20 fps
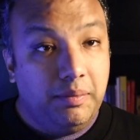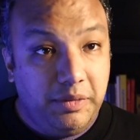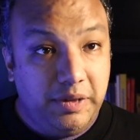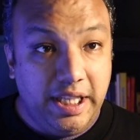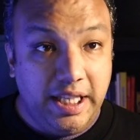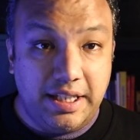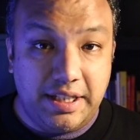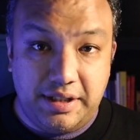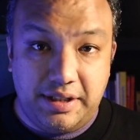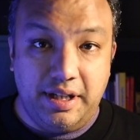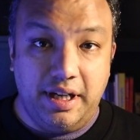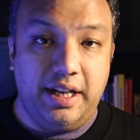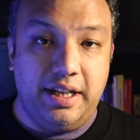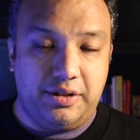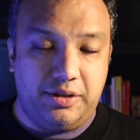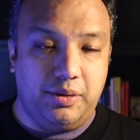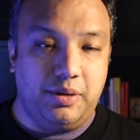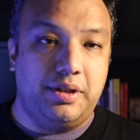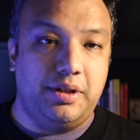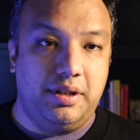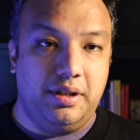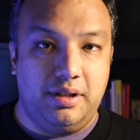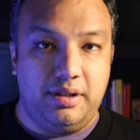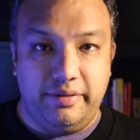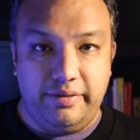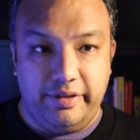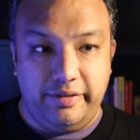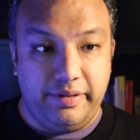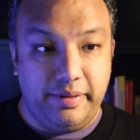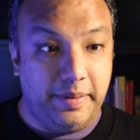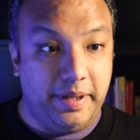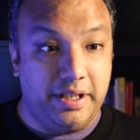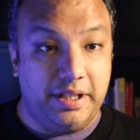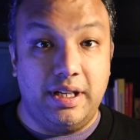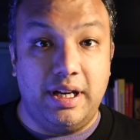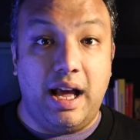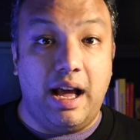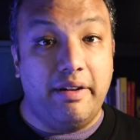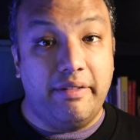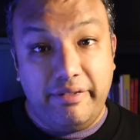These three sources of information
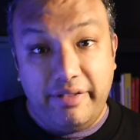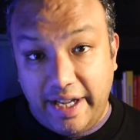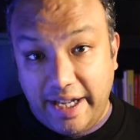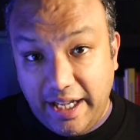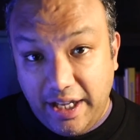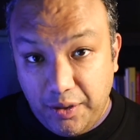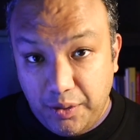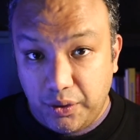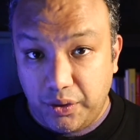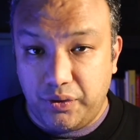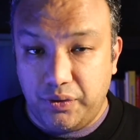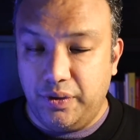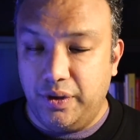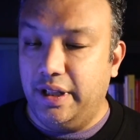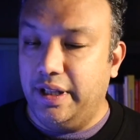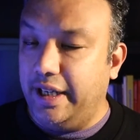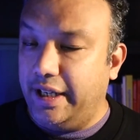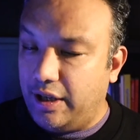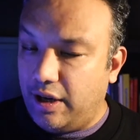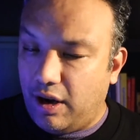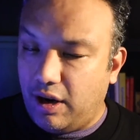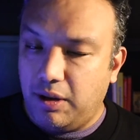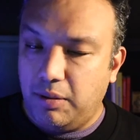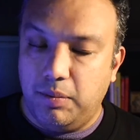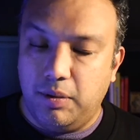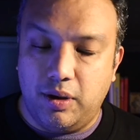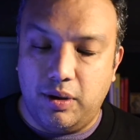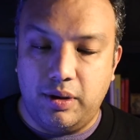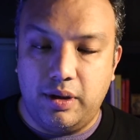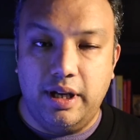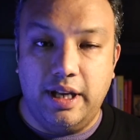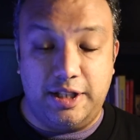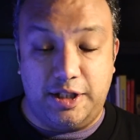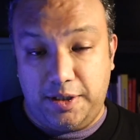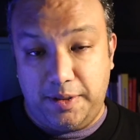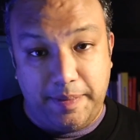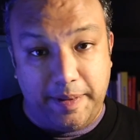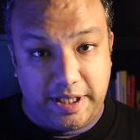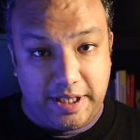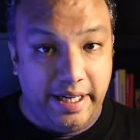are very useful. They talk about,
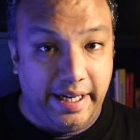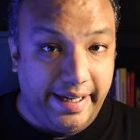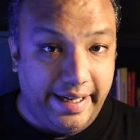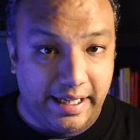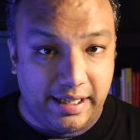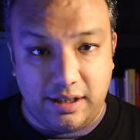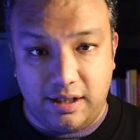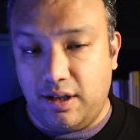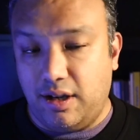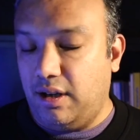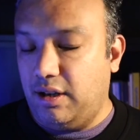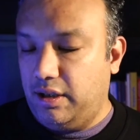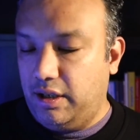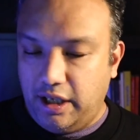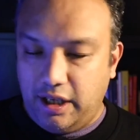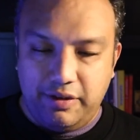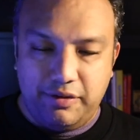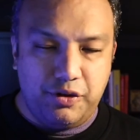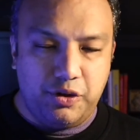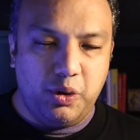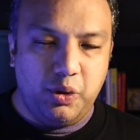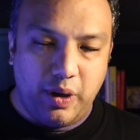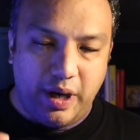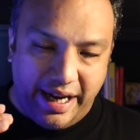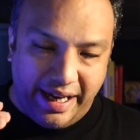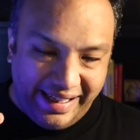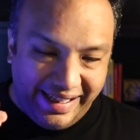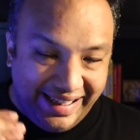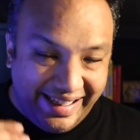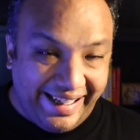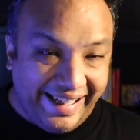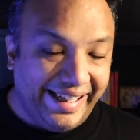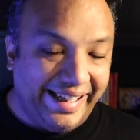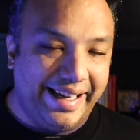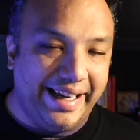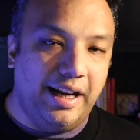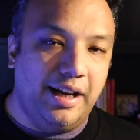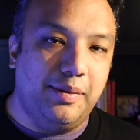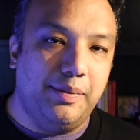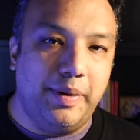especially Datadog gives you a
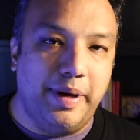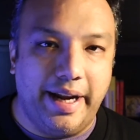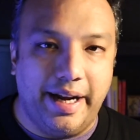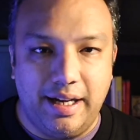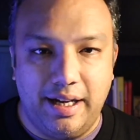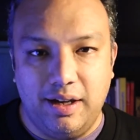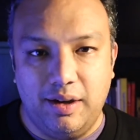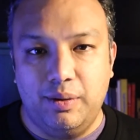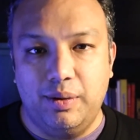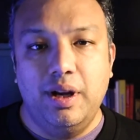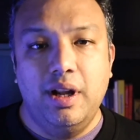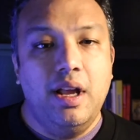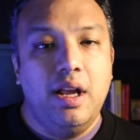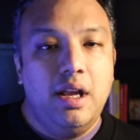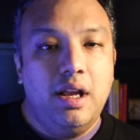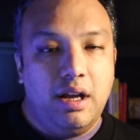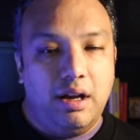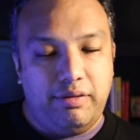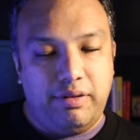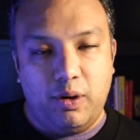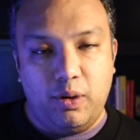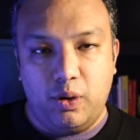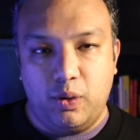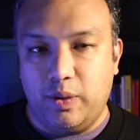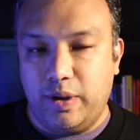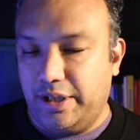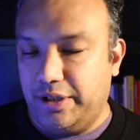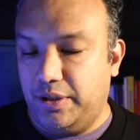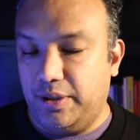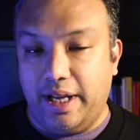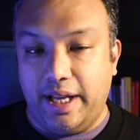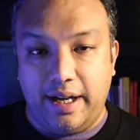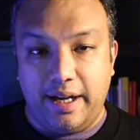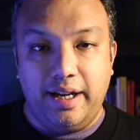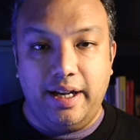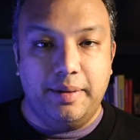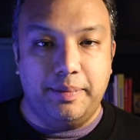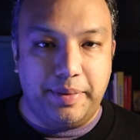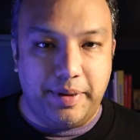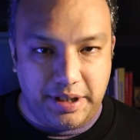detailed breakdown of how it works. So I
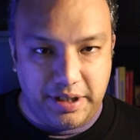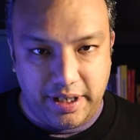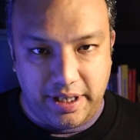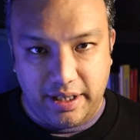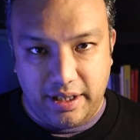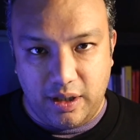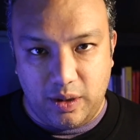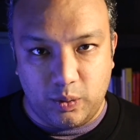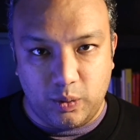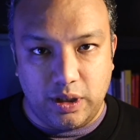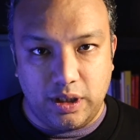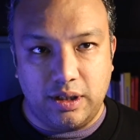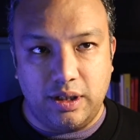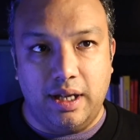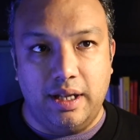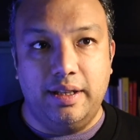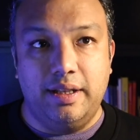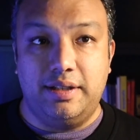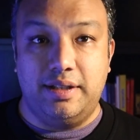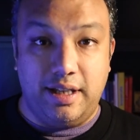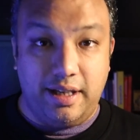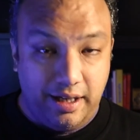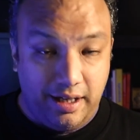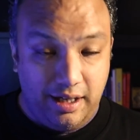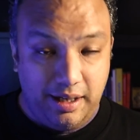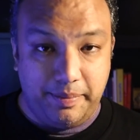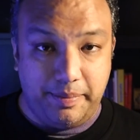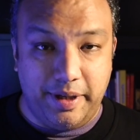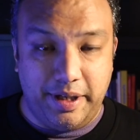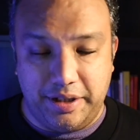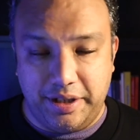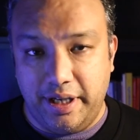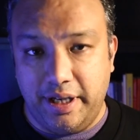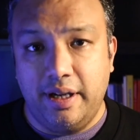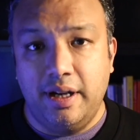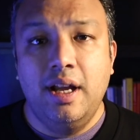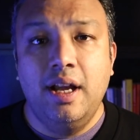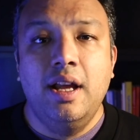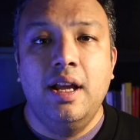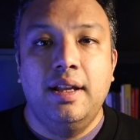really appreciate their work on this. I really appreciate
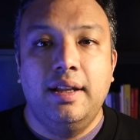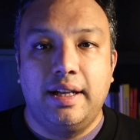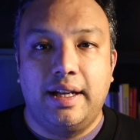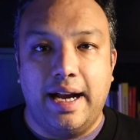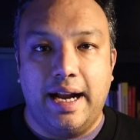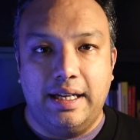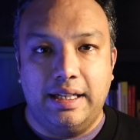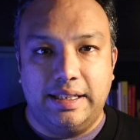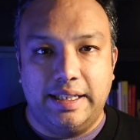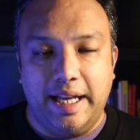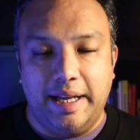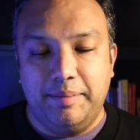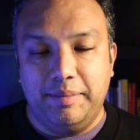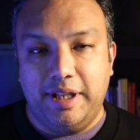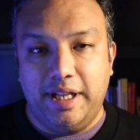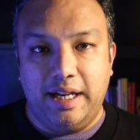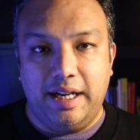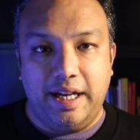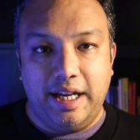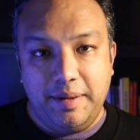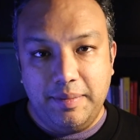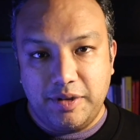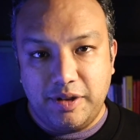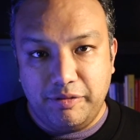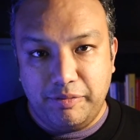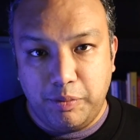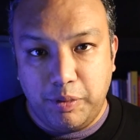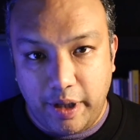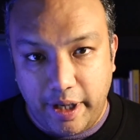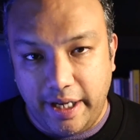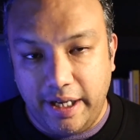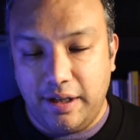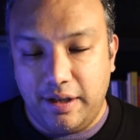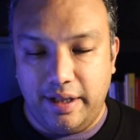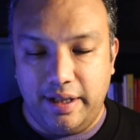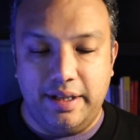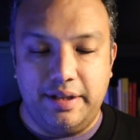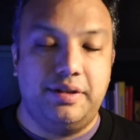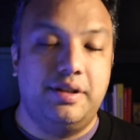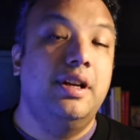the kind of time that teams have put into
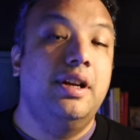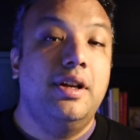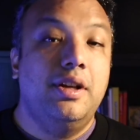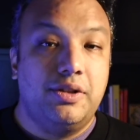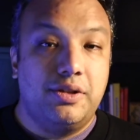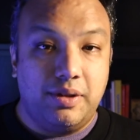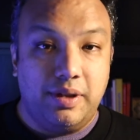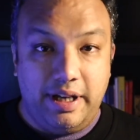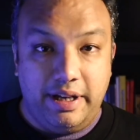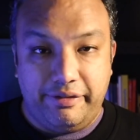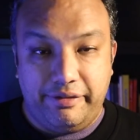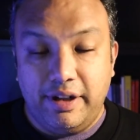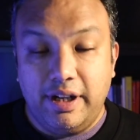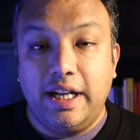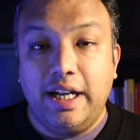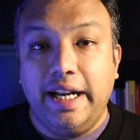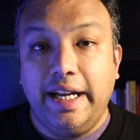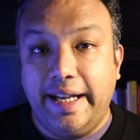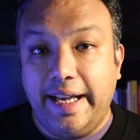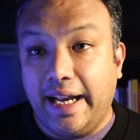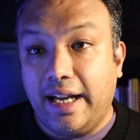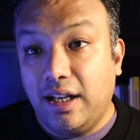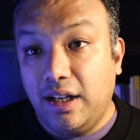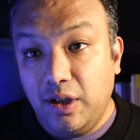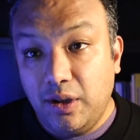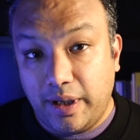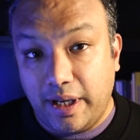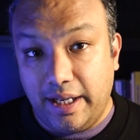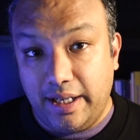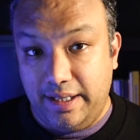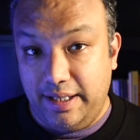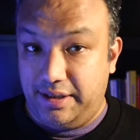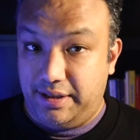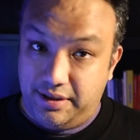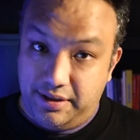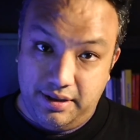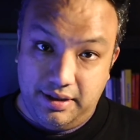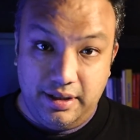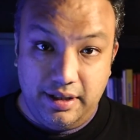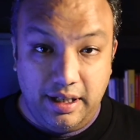this. So definitely take a look at
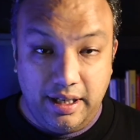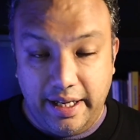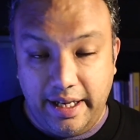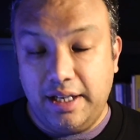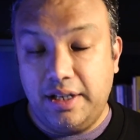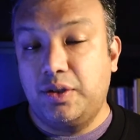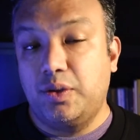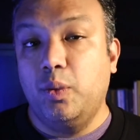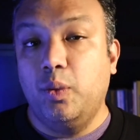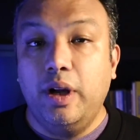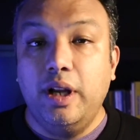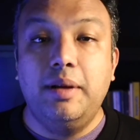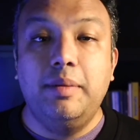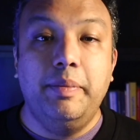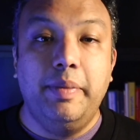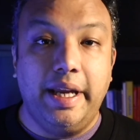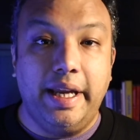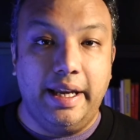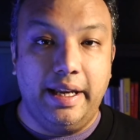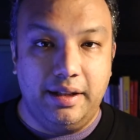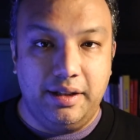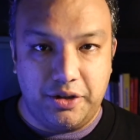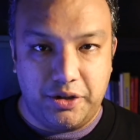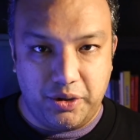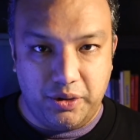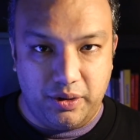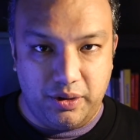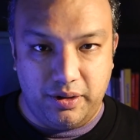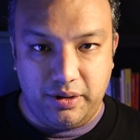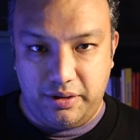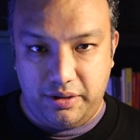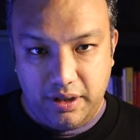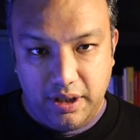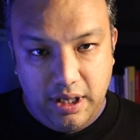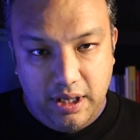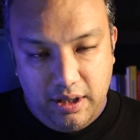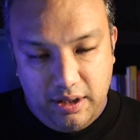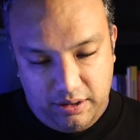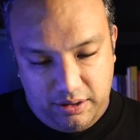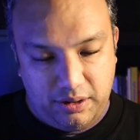this. The links will be in the show notes.
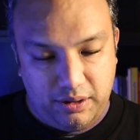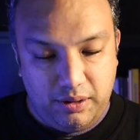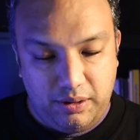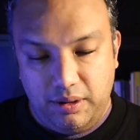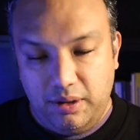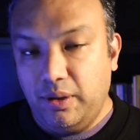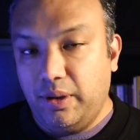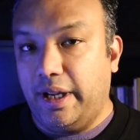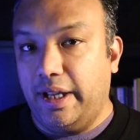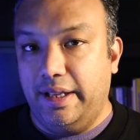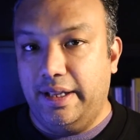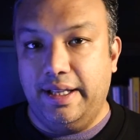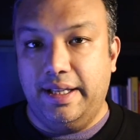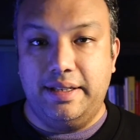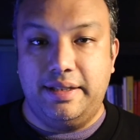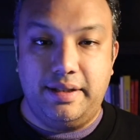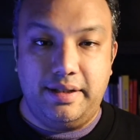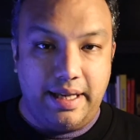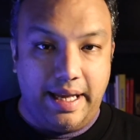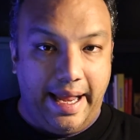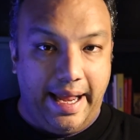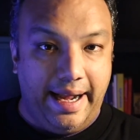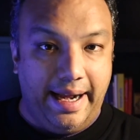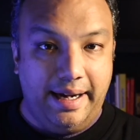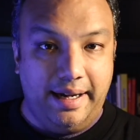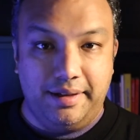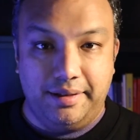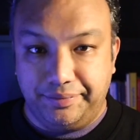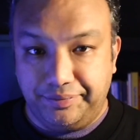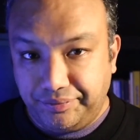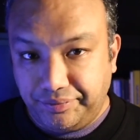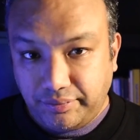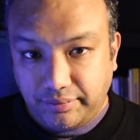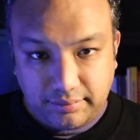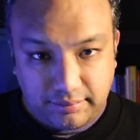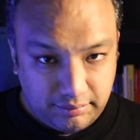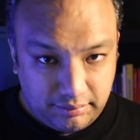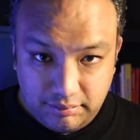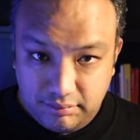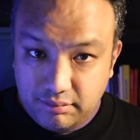So look at this and
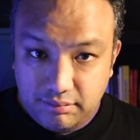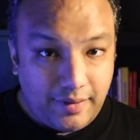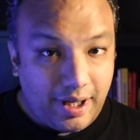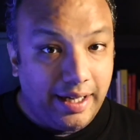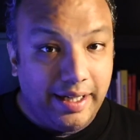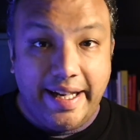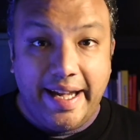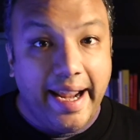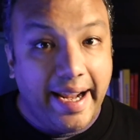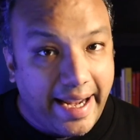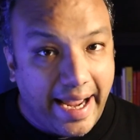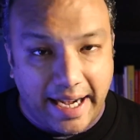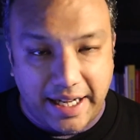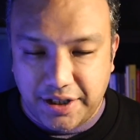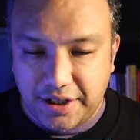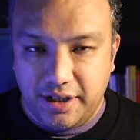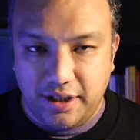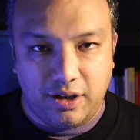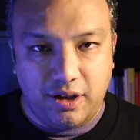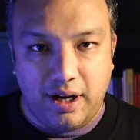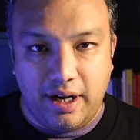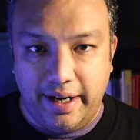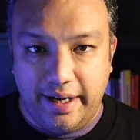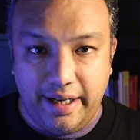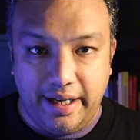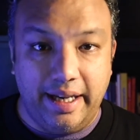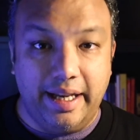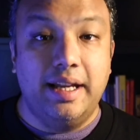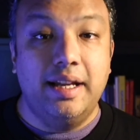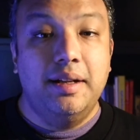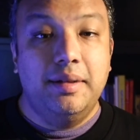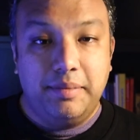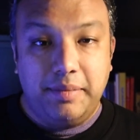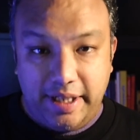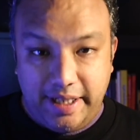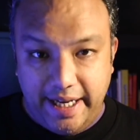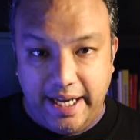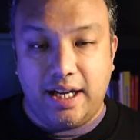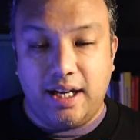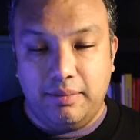take action accordingly,
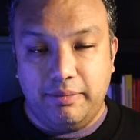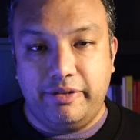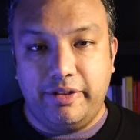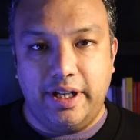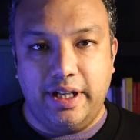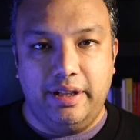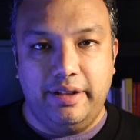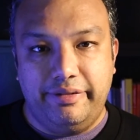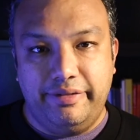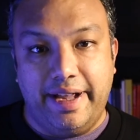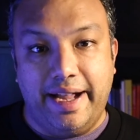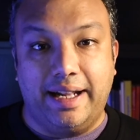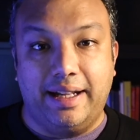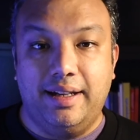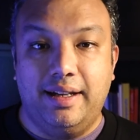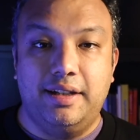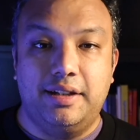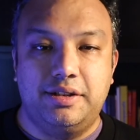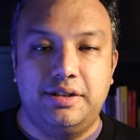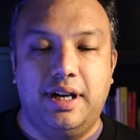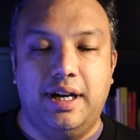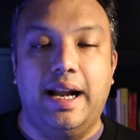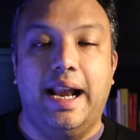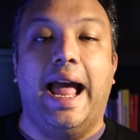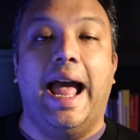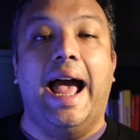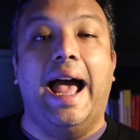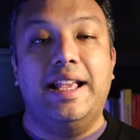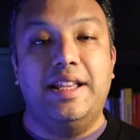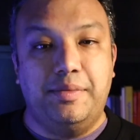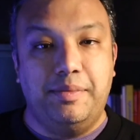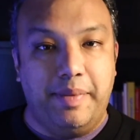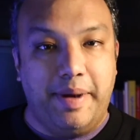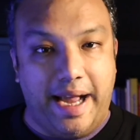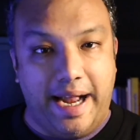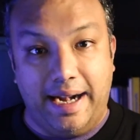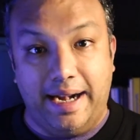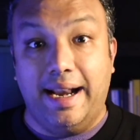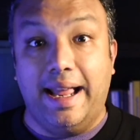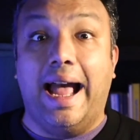but take comfort in the fact that it's not as
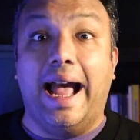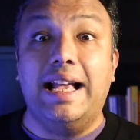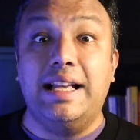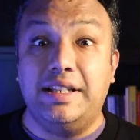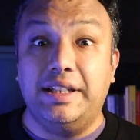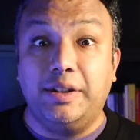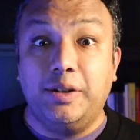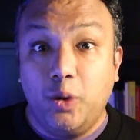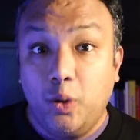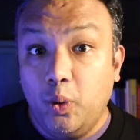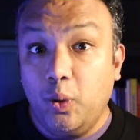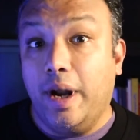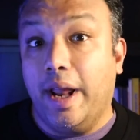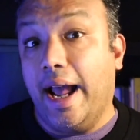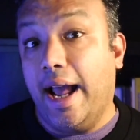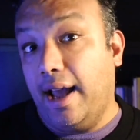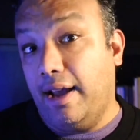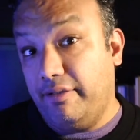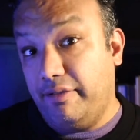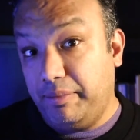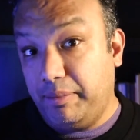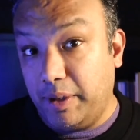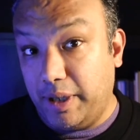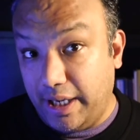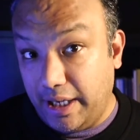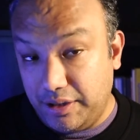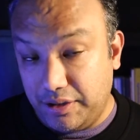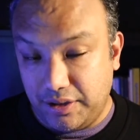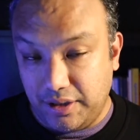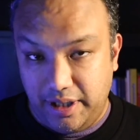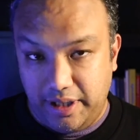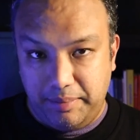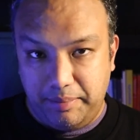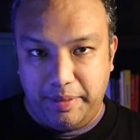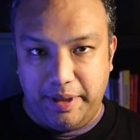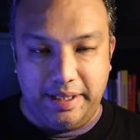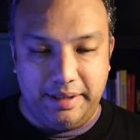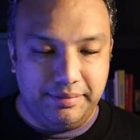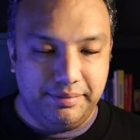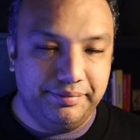bad as it could have potentially
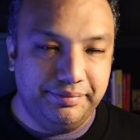been.